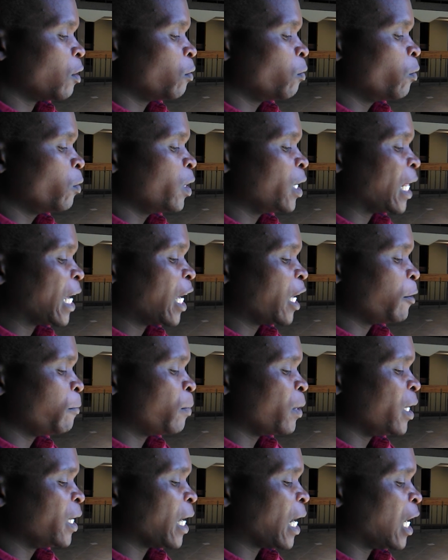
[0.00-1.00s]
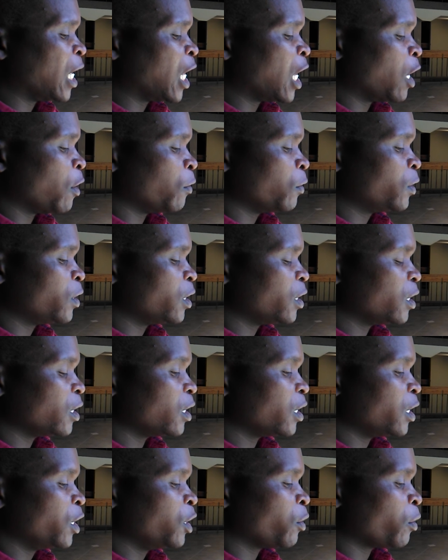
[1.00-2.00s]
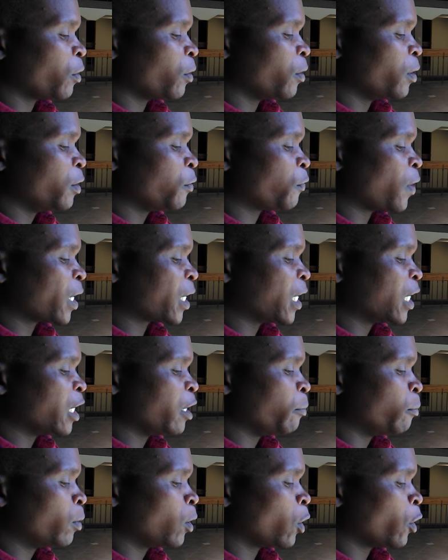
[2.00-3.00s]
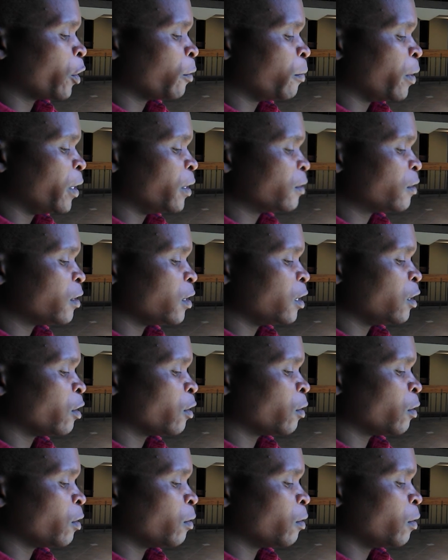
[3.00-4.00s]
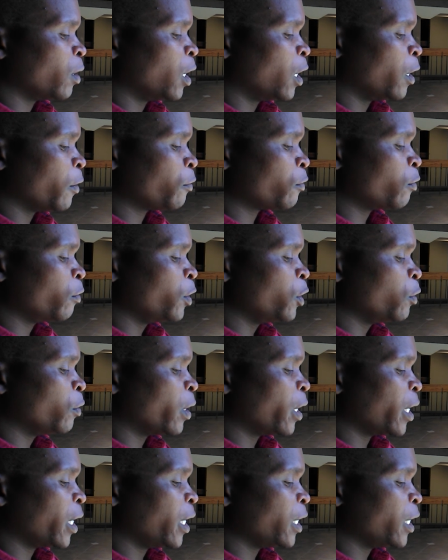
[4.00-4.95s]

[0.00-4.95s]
Will I be allowed, if I get employment, through your